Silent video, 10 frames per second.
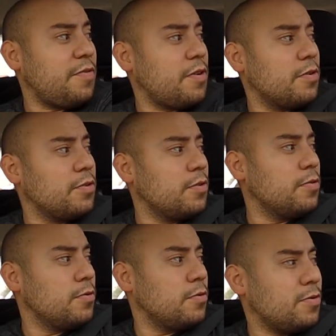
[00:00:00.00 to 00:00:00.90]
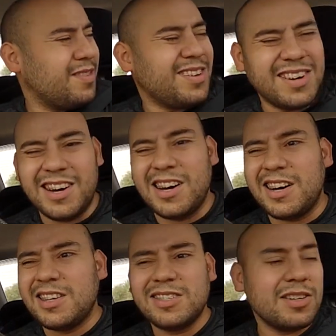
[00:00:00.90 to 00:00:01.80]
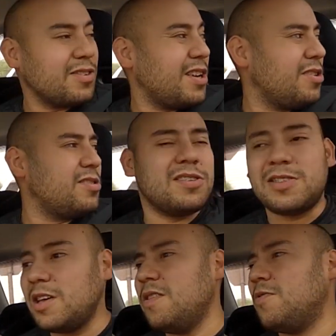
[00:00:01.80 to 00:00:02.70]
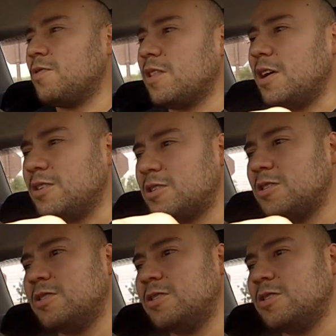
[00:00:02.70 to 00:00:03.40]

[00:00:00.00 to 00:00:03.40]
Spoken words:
Still getting used to the Evo clutch.